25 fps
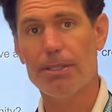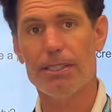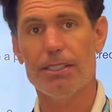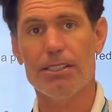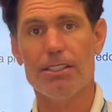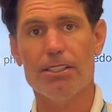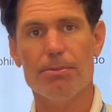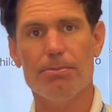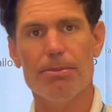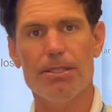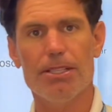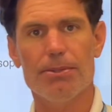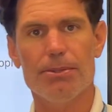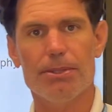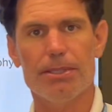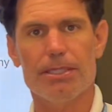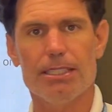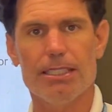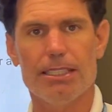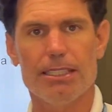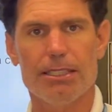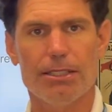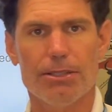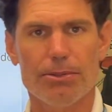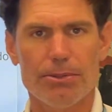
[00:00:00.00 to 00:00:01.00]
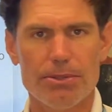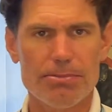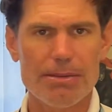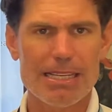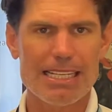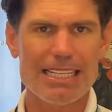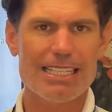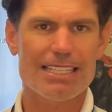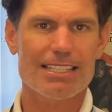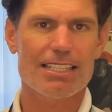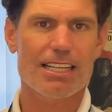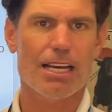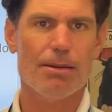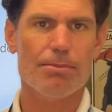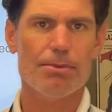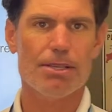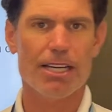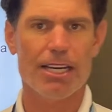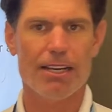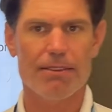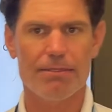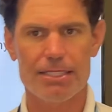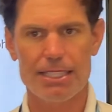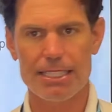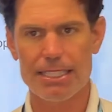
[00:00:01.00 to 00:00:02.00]
a little bit with the remaining time you
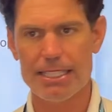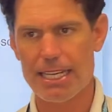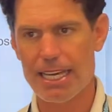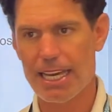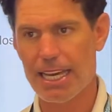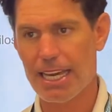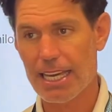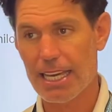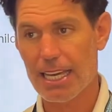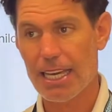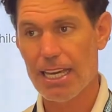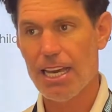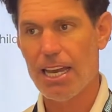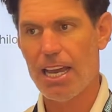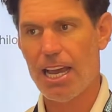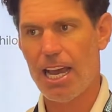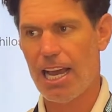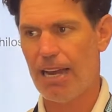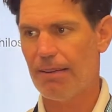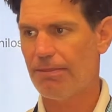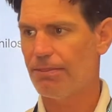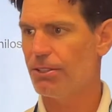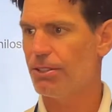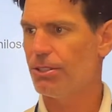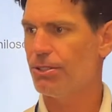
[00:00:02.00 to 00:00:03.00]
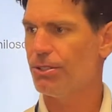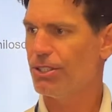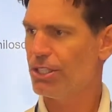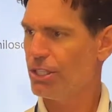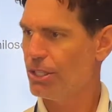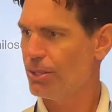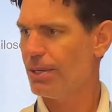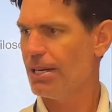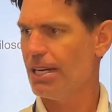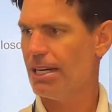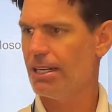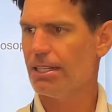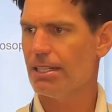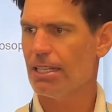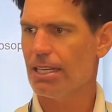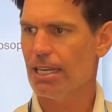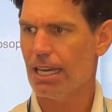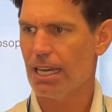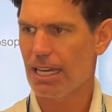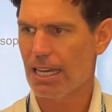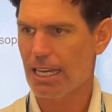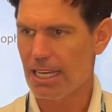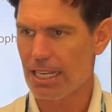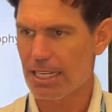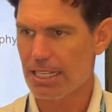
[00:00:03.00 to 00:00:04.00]
have today after you go around
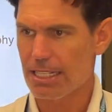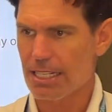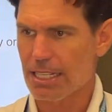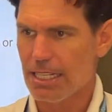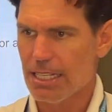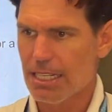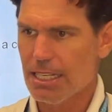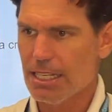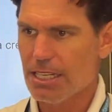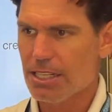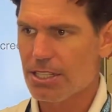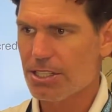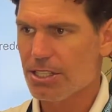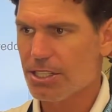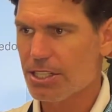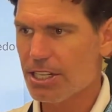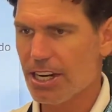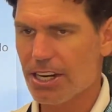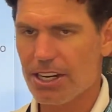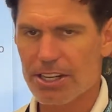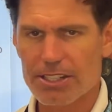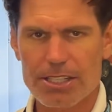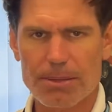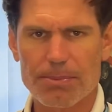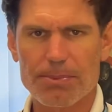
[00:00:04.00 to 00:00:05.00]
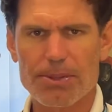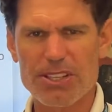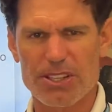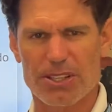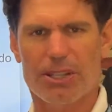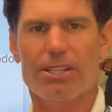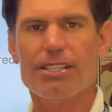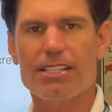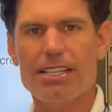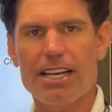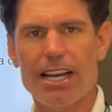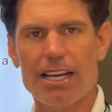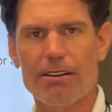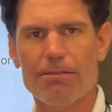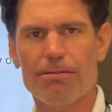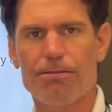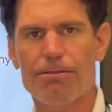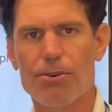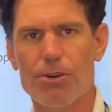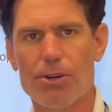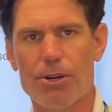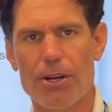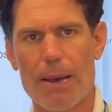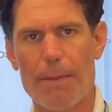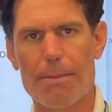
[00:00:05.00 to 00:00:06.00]
and share something you're excited
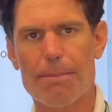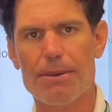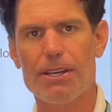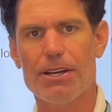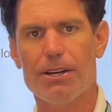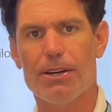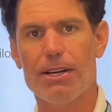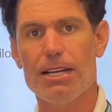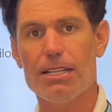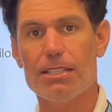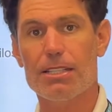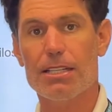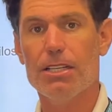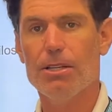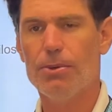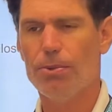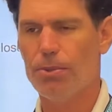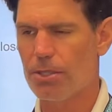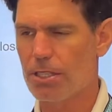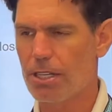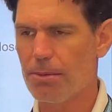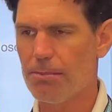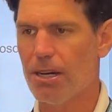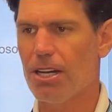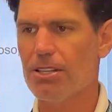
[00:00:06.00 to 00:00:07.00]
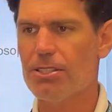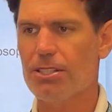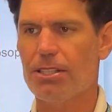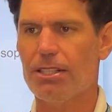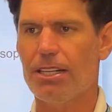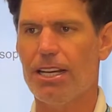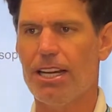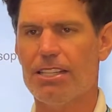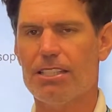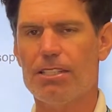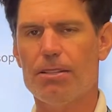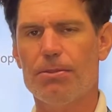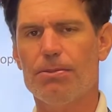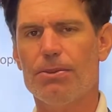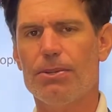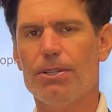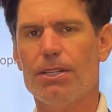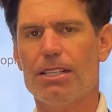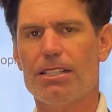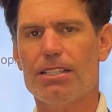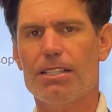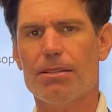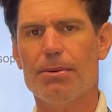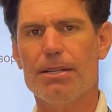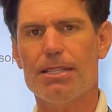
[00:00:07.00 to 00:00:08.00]
for at PRS, which I'm also gonna ask you for
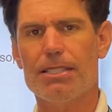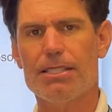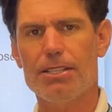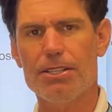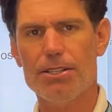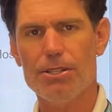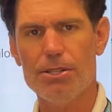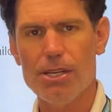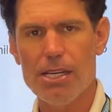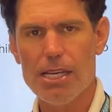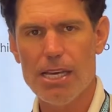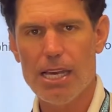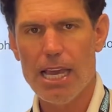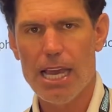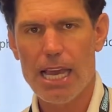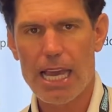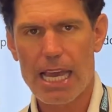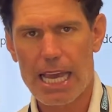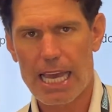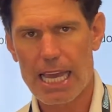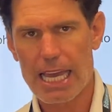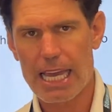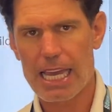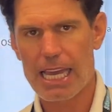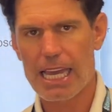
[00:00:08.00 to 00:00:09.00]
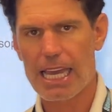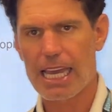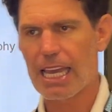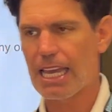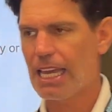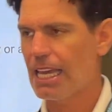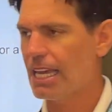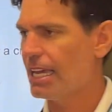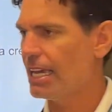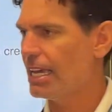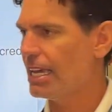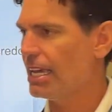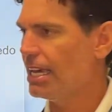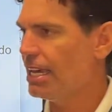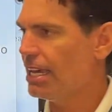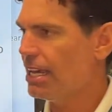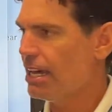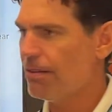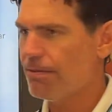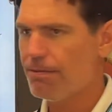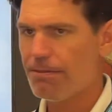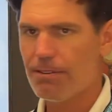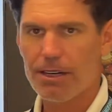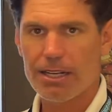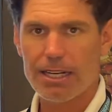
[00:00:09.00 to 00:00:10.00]
next time I see you, and
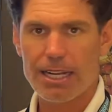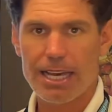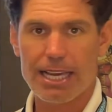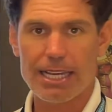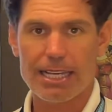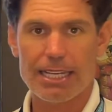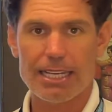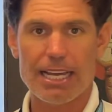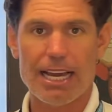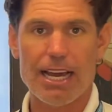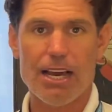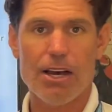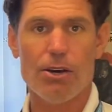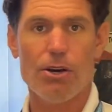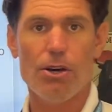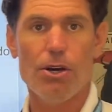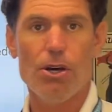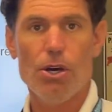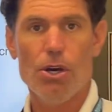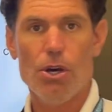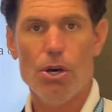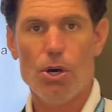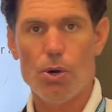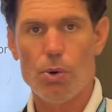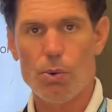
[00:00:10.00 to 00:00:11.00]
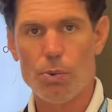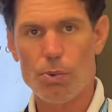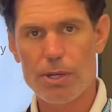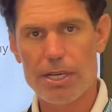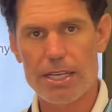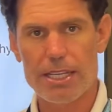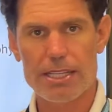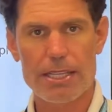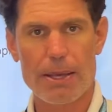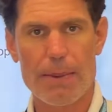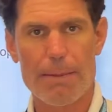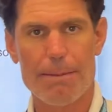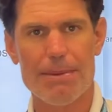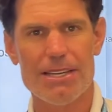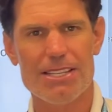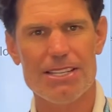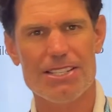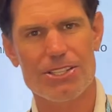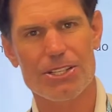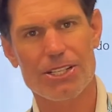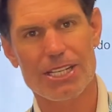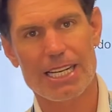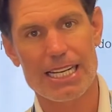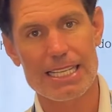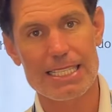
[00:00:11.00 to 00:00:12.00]
have fun hanging out with
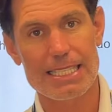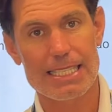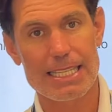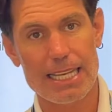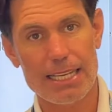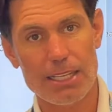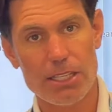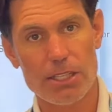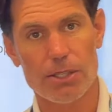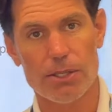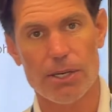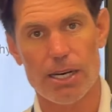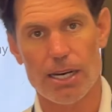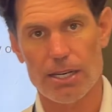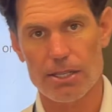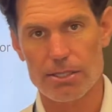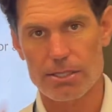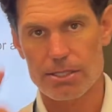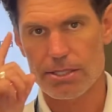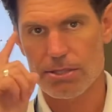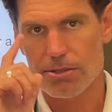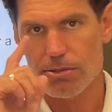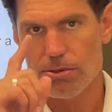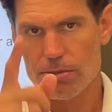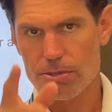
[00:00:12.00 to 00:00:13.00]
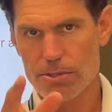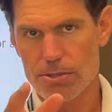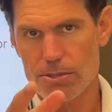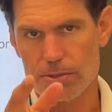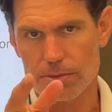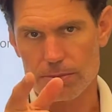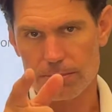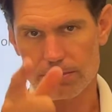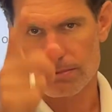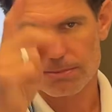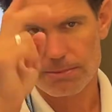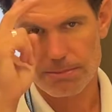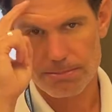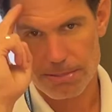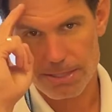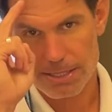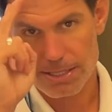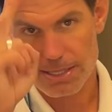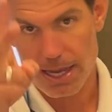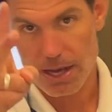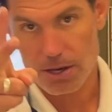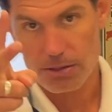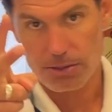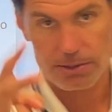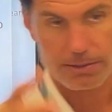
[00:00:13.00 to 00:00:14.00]
Mr. Canseco. I'll see you soon. Peace
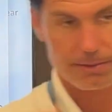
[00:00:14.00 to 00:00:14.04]
out.